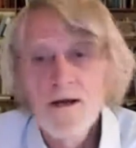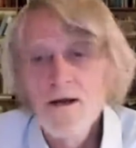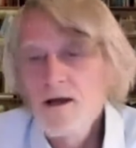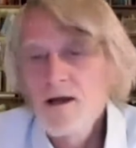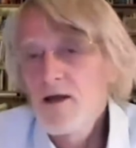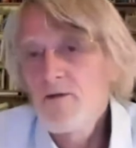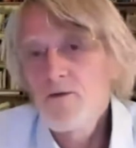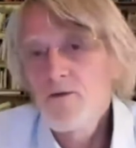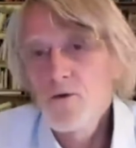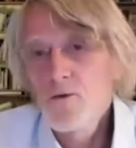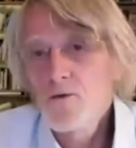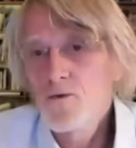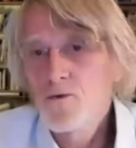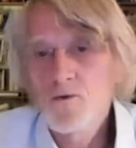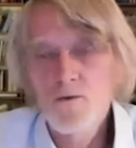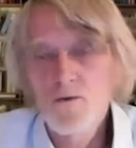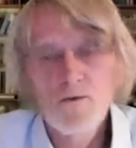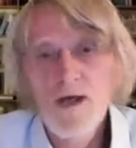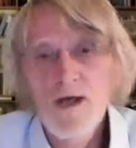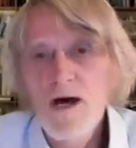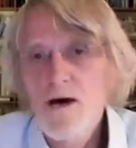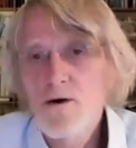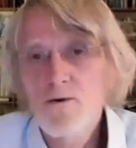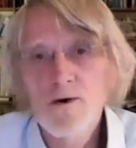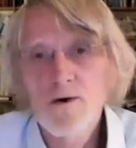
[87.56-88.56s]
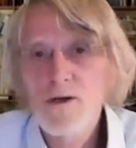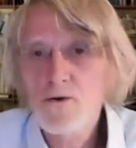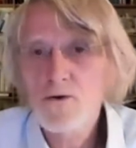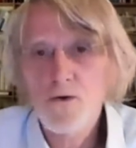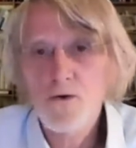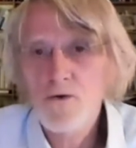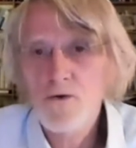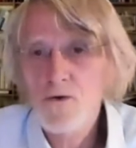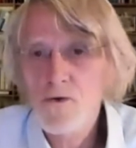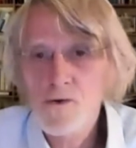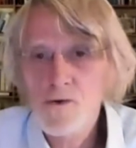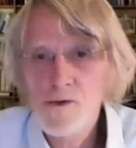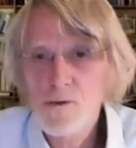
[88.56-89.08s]
if you now
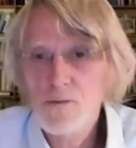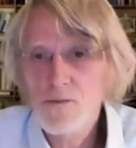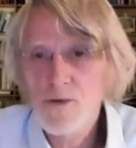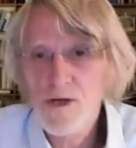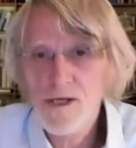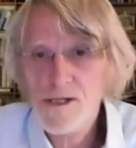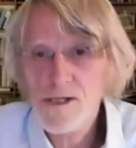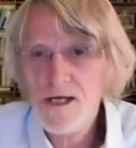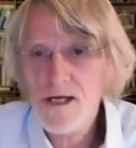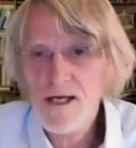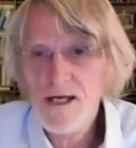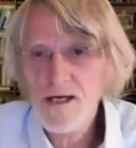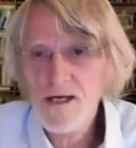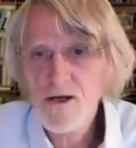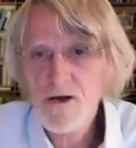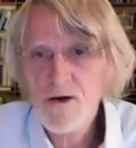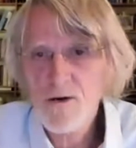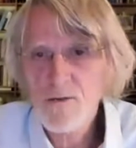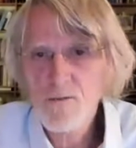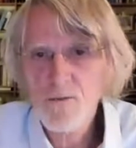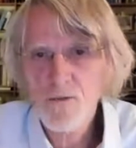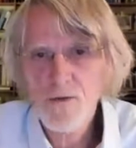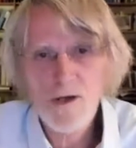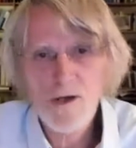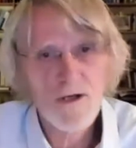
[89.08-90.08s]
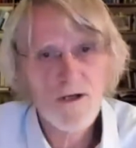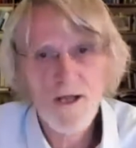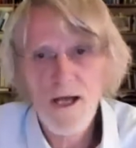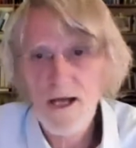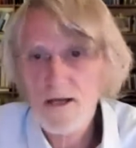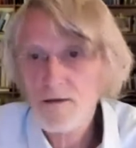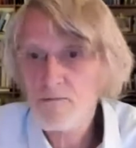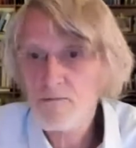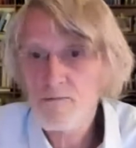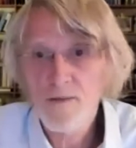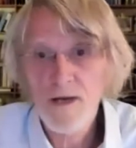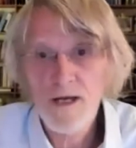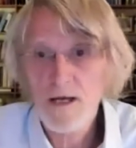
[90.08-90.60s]
introduce a basic income, will that
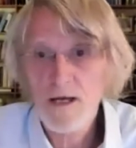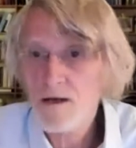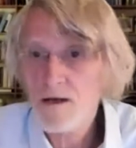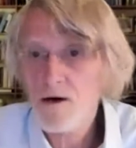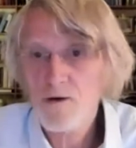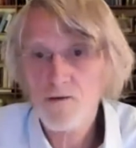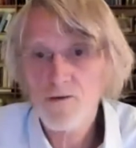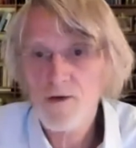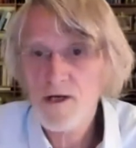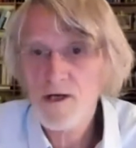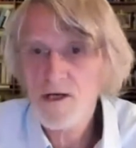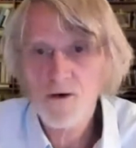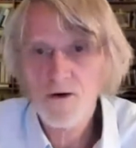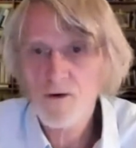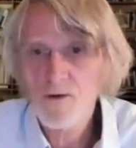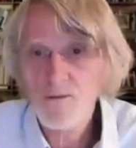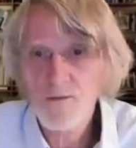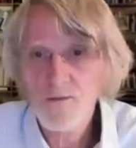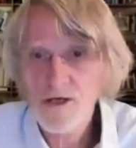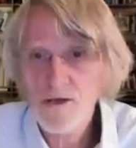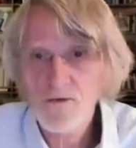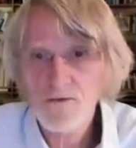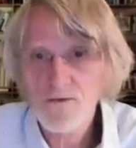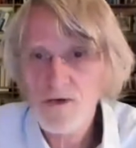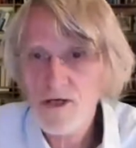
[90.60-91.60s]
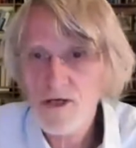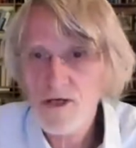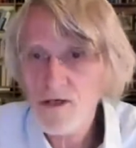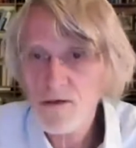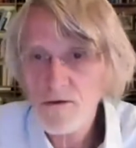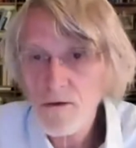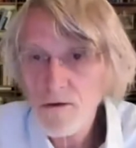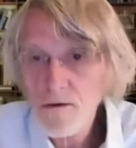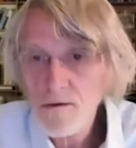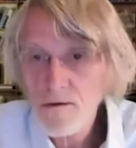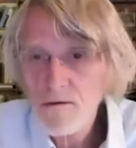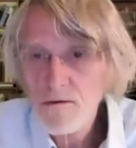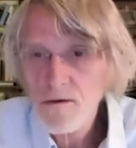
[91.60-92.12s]
make our economy
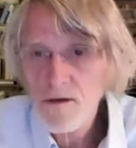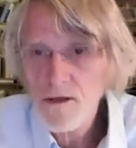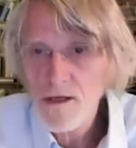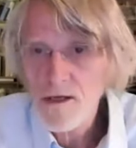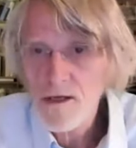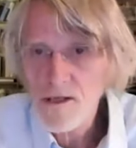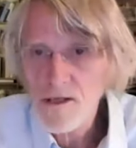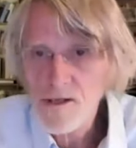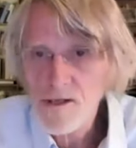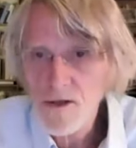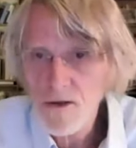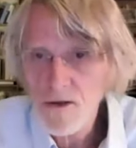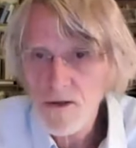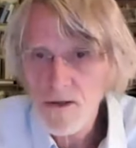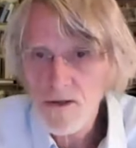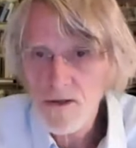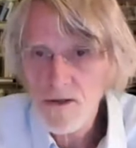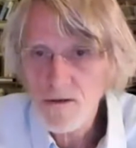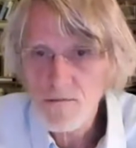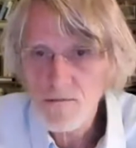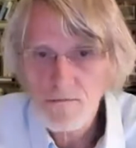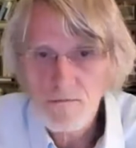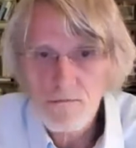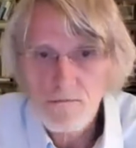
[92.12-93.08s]
greener as such?